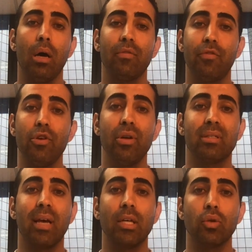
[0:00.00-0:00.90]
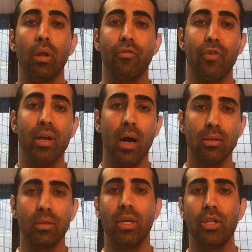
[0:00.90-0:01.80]
for you to schedule a free
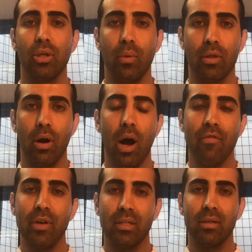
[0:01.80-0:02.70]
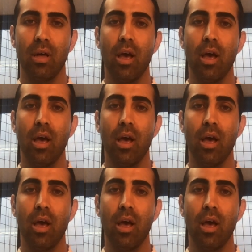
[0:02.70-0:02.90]
consultation with our office.